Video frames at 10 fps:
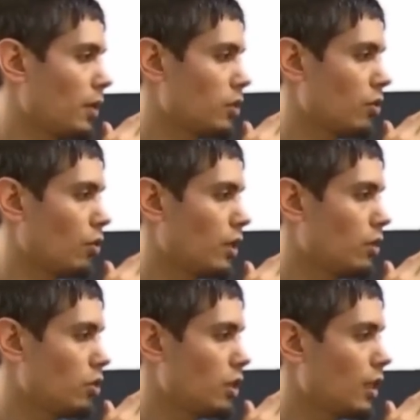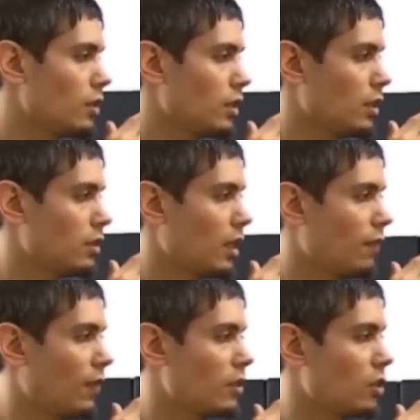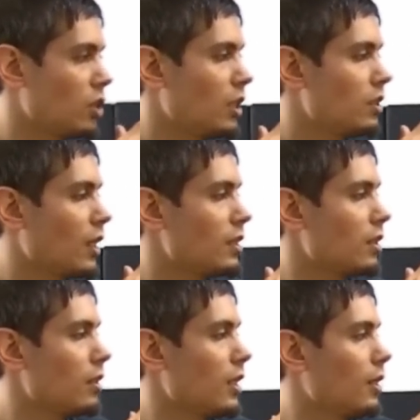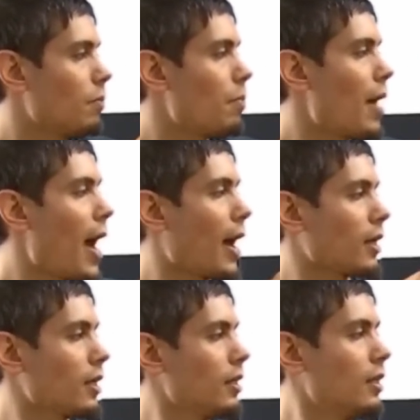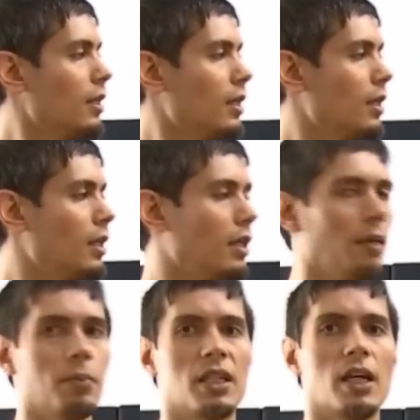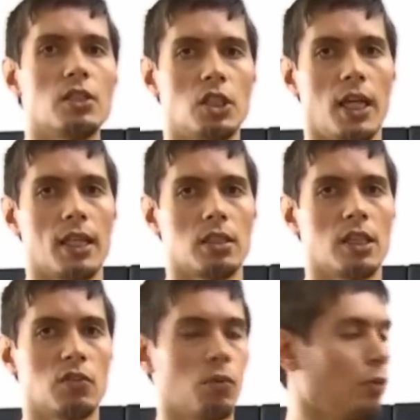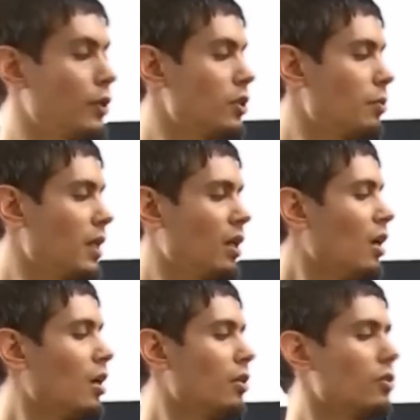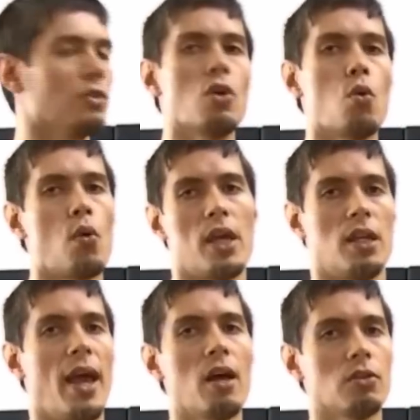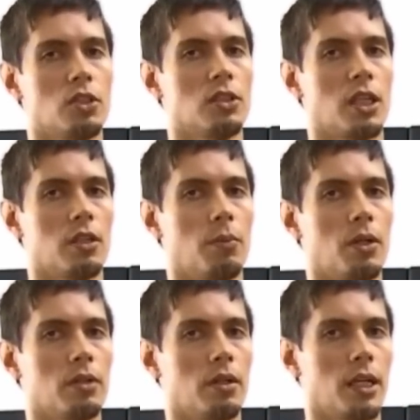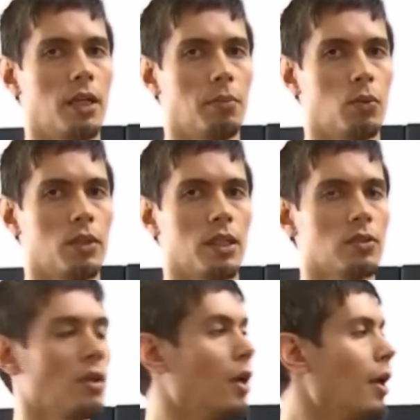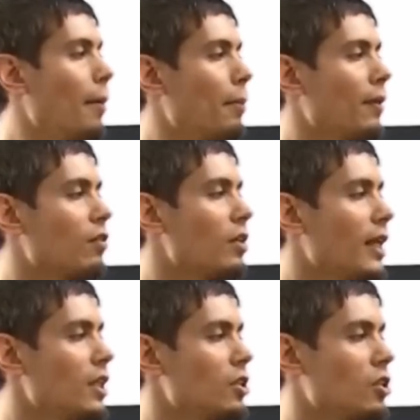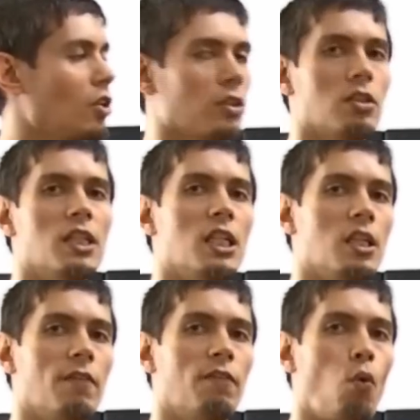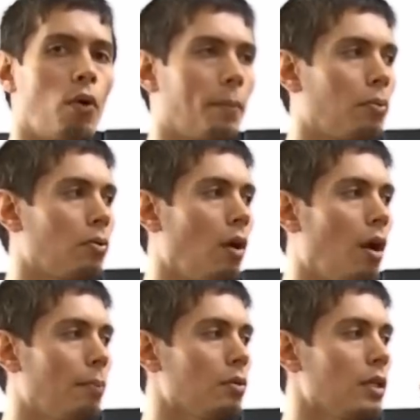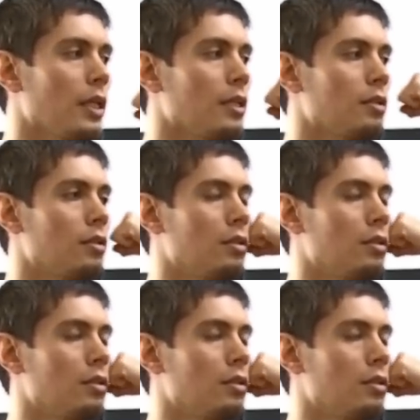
the punch slowly, she does the inside defense, and she decides to lean back. Because she has less of a reach than me, there's no way in hell she's going to be able to hit me with this. But if Glenda just starts leaning forward properly,